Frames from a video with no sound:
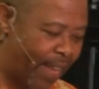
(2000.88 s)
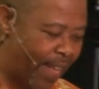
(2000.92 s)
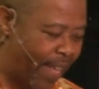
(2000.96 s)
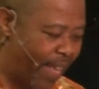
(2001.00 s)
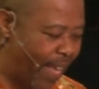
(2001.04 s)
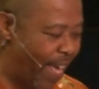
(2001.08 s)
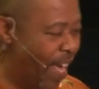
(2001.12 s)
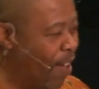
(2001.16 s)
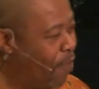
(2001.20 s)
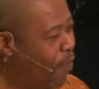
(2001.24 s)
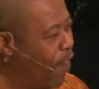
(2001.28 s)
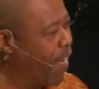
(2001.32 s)

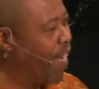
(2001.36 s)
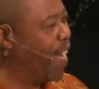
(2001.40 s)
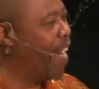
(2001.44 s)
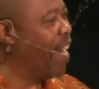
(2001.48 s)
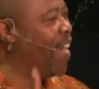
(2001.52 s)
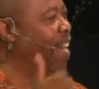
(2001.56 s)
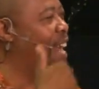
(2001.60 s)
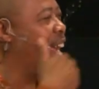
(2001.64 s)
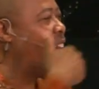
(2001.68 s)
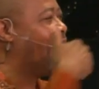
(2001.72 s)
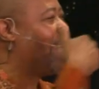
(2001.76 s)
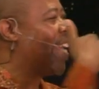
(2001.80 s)
Even
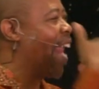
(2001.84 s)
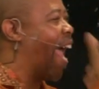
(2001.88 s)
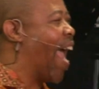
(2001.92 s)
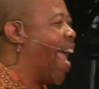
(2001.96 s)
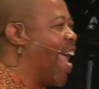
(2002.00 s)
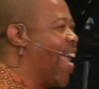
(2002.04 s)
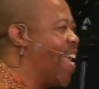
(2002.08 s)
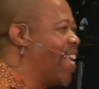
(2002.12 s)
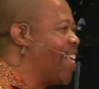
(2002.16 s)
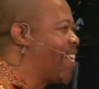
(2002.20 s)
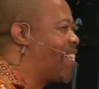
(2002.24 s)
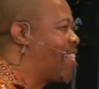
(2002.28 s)
in the
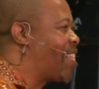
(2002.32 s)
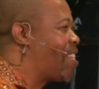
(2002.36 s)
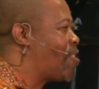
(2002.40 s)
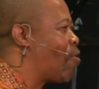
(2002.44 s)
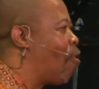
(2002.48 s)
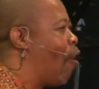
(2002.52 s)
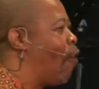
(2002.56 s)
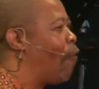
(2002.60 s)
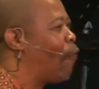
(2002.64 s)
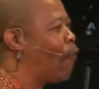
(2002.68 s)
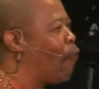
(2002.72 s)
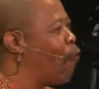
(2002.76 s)
days
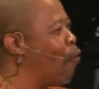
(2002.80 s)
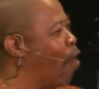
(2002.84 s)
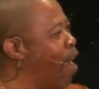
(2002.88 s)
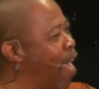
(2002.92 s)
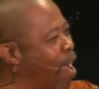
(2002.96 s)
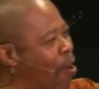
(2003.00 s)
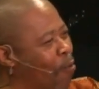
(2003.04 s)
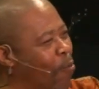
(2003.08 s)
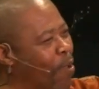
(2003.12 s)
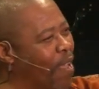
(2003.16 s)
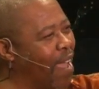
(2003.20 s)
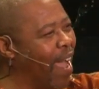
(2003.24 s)
of
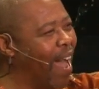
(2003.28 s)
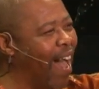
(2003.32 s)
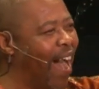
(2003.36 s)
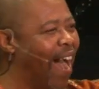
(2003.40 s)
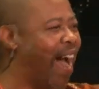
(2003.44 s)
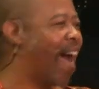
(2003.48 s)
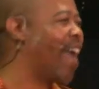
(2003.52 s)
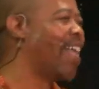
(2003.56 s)
where we are,